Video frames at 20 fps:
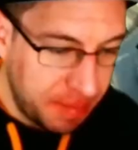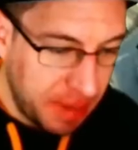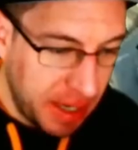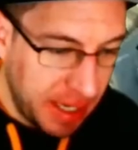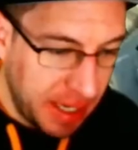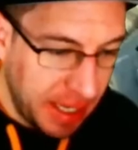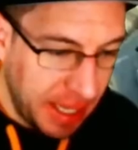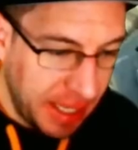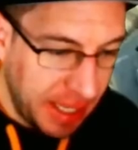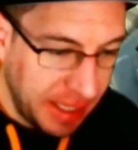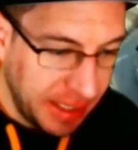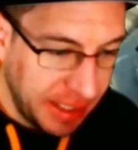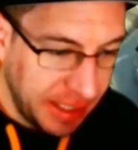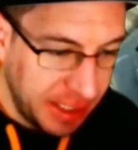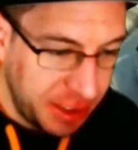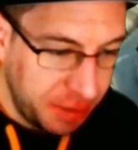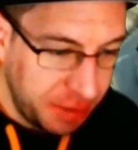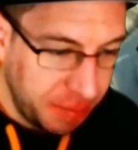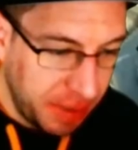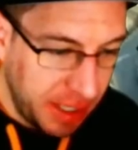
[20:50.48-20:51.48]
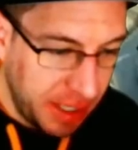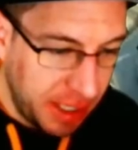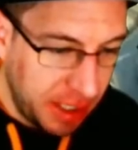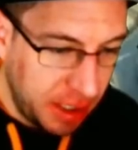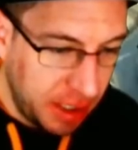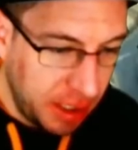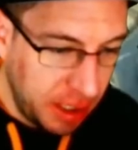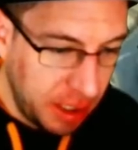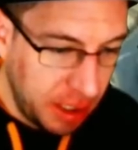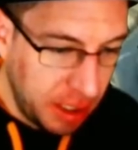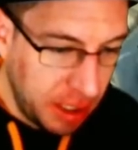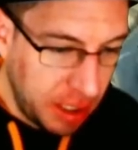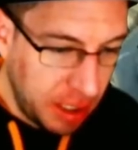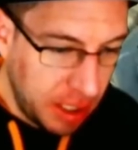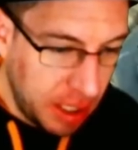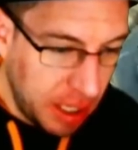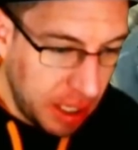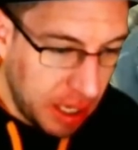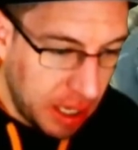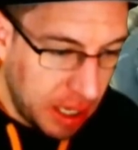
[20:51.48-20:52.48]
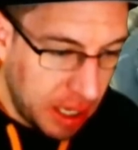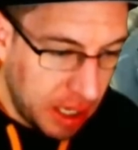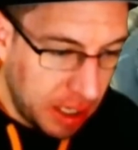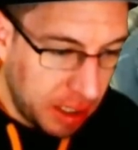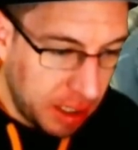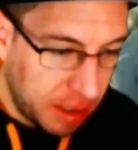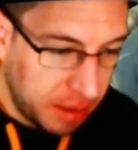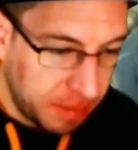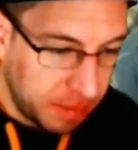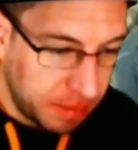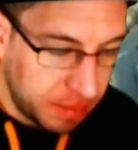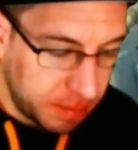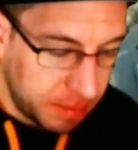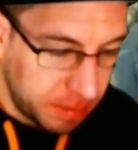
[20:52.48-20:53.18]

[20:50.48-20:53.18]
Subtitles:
by a Lich player. Oh,